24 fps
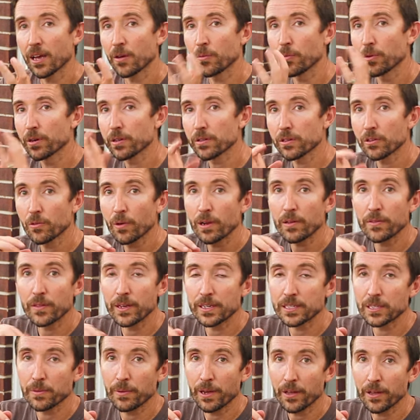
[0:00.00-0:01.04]
And one of the great
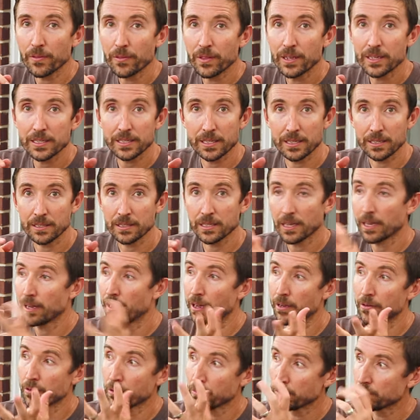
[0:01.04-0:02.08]
things about this is,
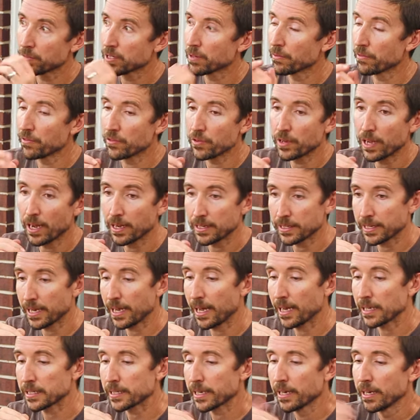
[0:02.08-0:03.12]
I know some of you guys
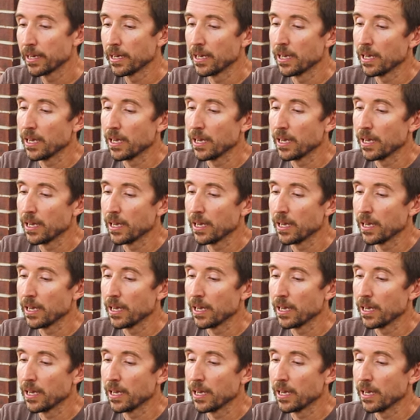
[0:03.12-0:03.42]
ask,